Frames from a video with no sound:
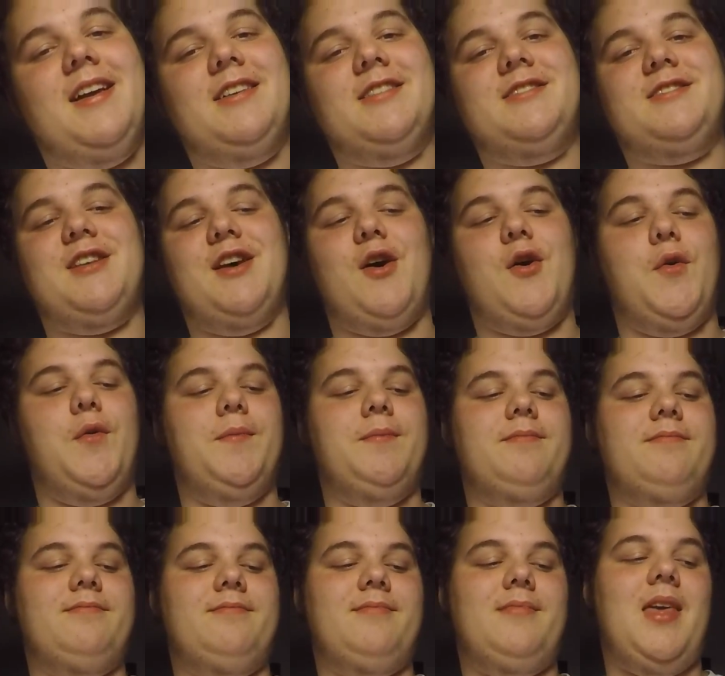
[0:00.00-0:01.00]
So
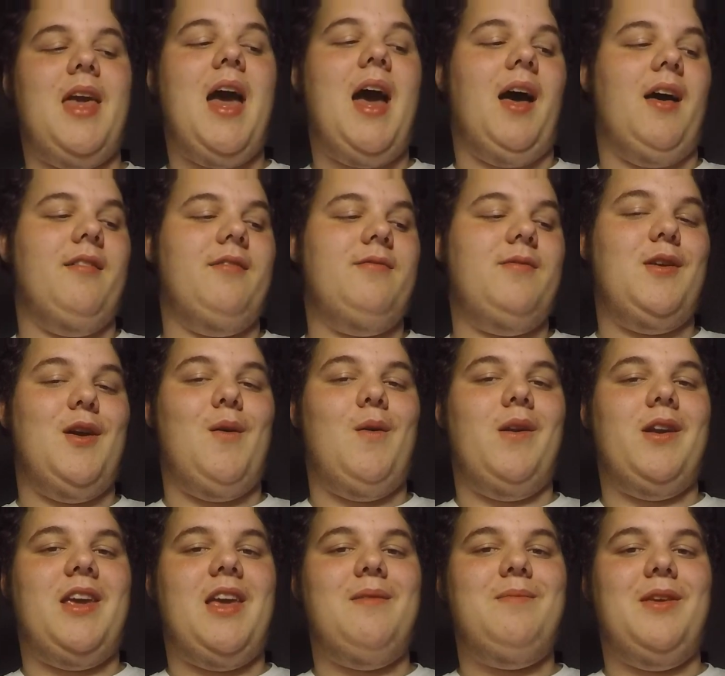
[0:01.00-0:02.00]
yeah, if y'all
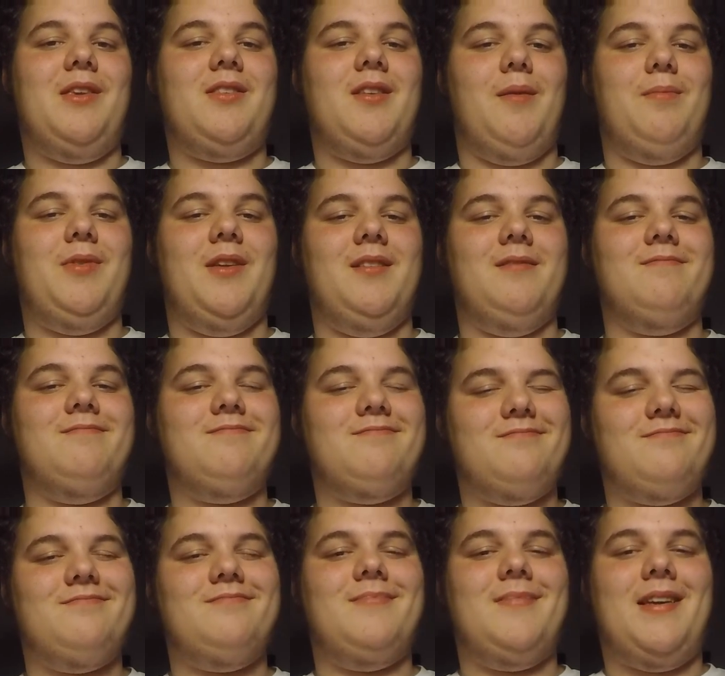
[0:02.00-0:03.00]
want to get me something,
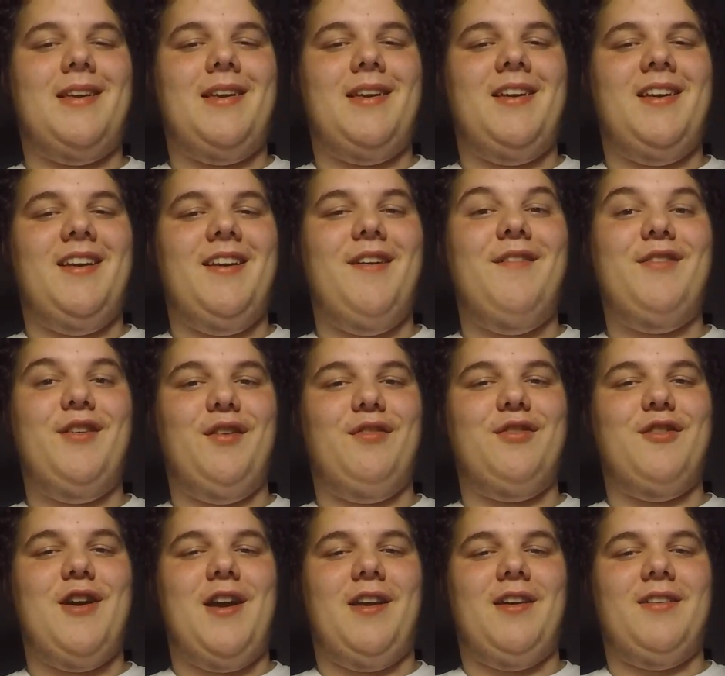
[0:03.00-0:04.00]
feel
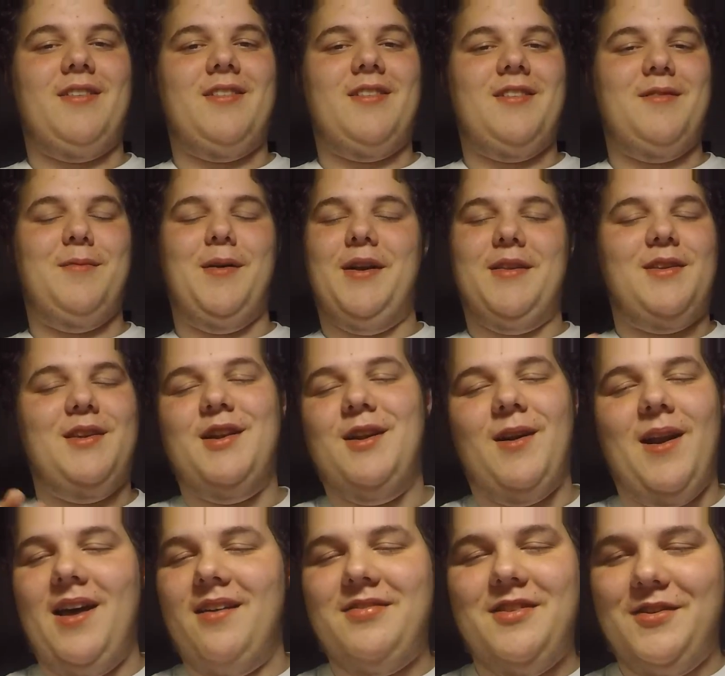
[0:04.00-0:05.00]
free. But you
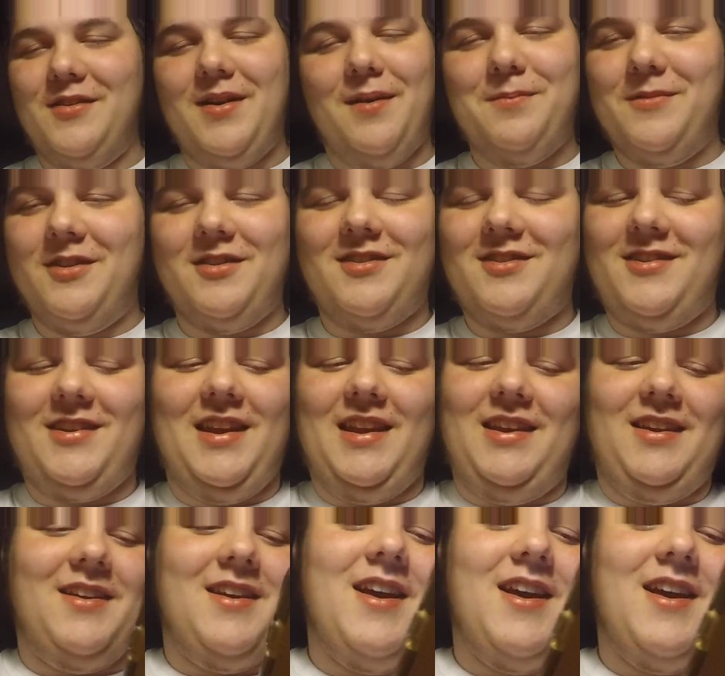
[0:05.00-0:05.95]
don't have to, I'm just kidding.